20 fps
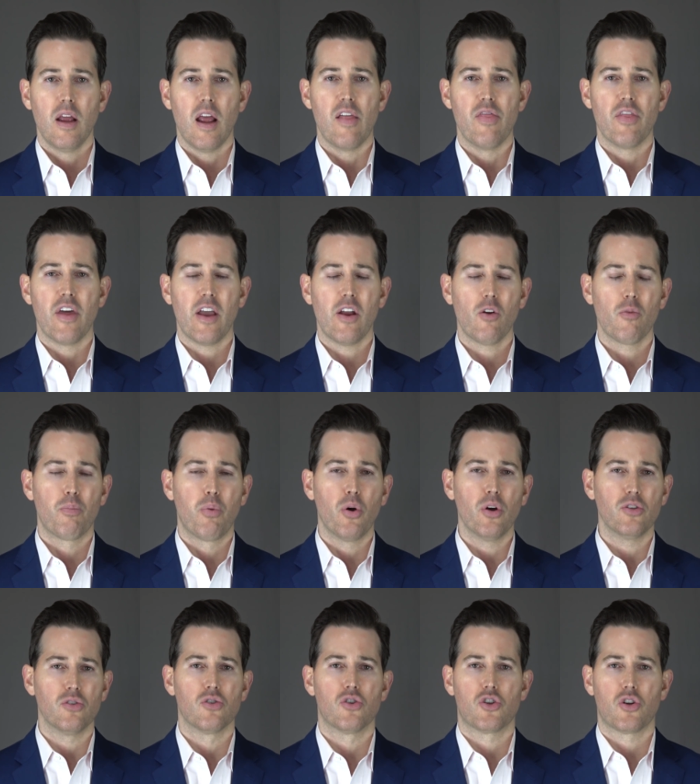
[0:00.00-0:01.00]
and they are
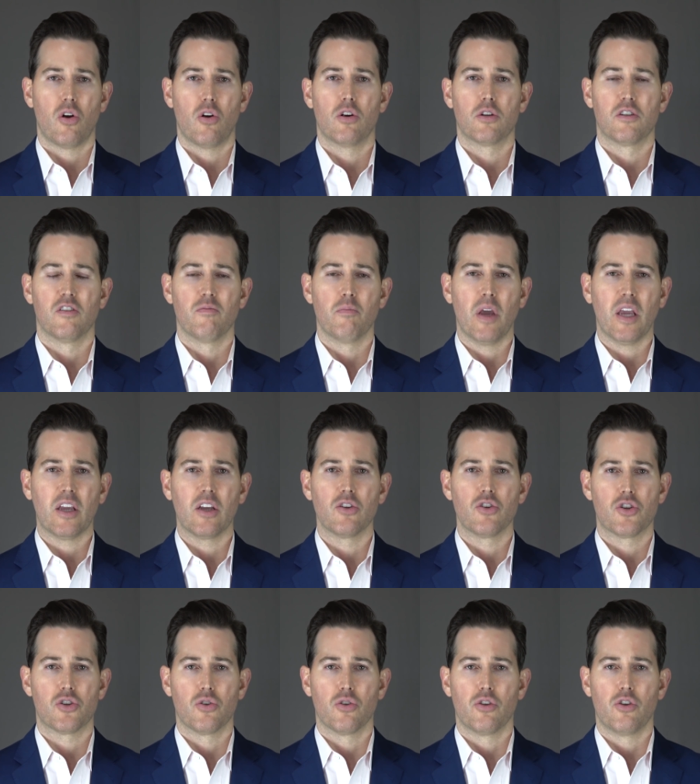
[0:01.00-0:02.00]
put in charge of making
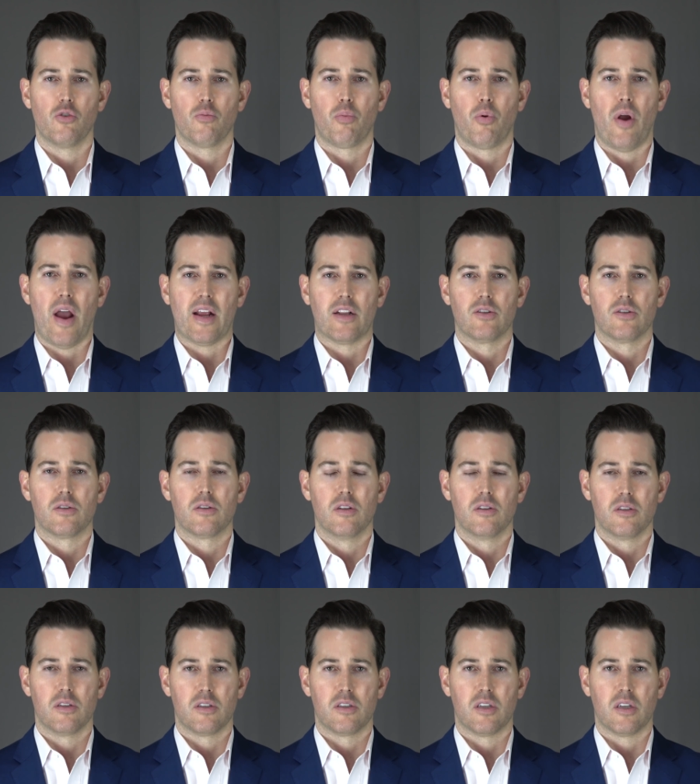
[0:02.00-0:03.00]
sure your practice
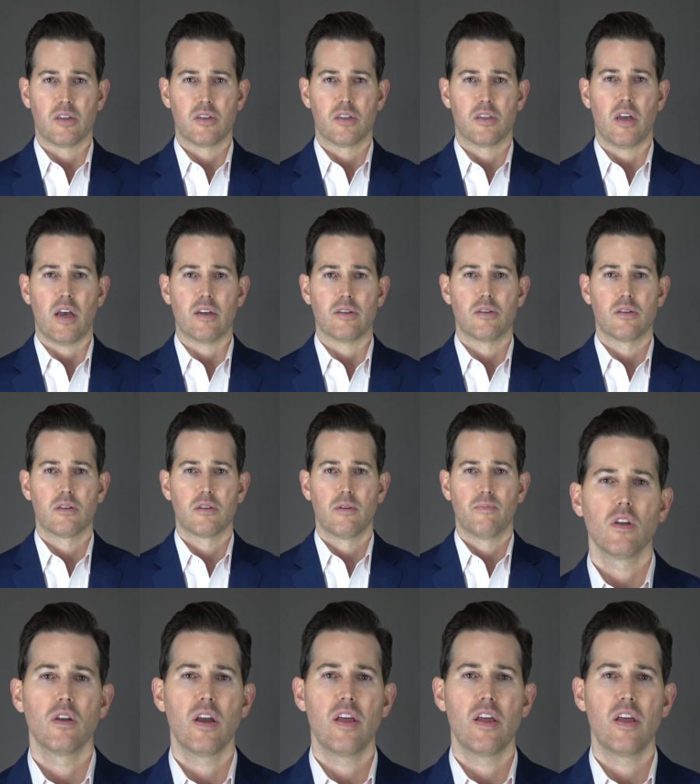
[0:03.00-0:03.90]
is a success.